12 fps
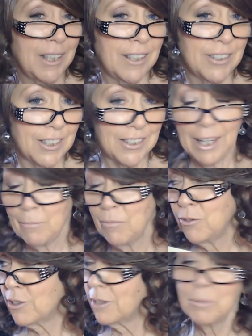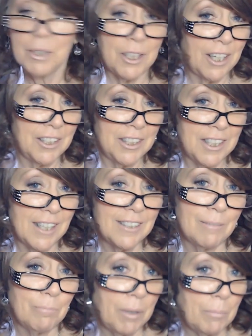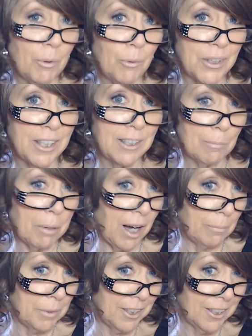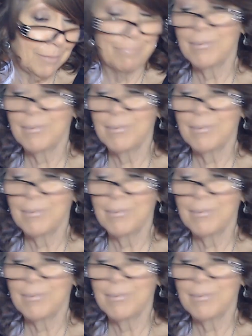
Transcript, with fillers: else's name for it, put it on your desk, and people will think you're popular.